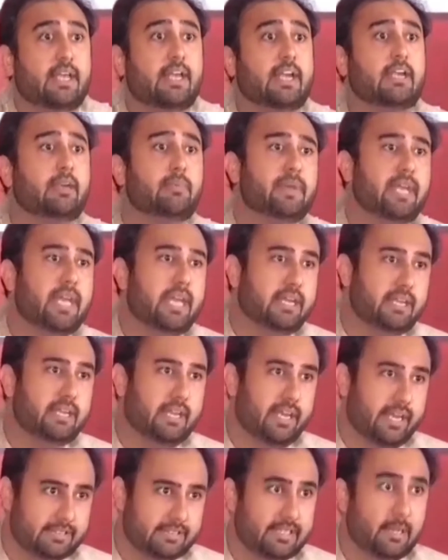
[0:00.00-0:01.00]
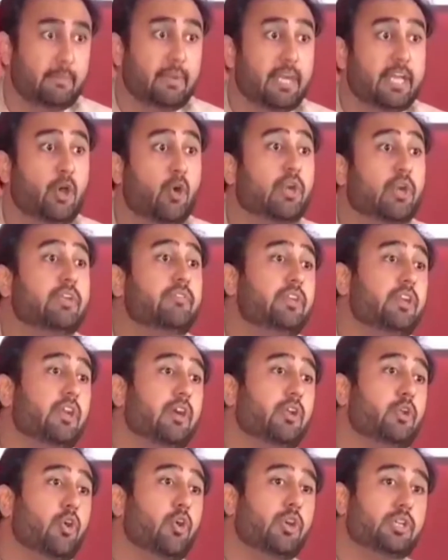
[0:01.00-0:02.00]
Let it be an assembly or
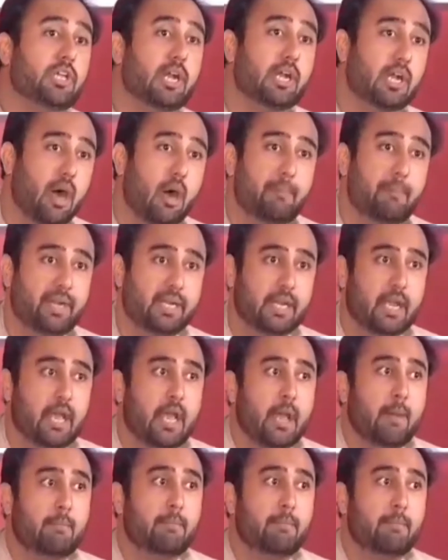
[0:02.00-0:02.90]
even not a government.